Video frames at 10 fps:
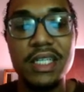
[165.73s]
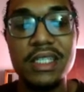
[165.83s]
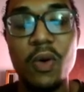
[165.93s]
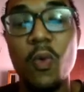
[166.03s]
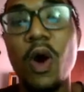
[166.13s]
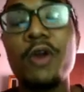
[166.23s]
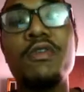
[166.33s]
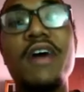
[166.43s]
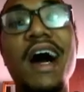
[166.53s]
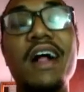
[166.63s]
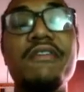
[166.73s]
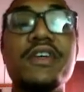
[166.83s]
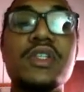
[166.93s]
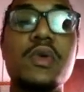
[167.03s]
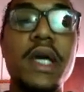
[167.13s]
to one over alpha
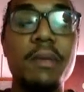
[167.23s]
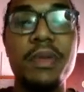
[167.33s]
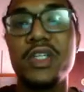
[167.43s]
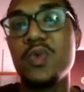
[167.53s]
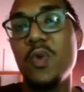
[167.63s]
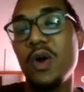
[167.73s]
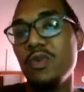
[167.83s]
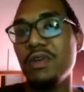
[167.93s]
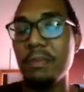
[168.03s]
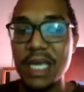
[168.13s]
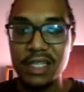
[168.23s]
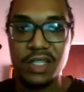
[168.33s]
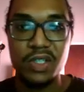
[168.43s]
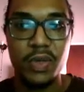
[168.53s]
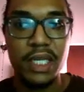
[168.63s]
squared plus one over beta
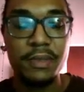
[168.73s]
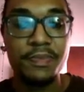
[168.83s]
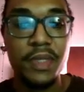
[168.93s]
squared?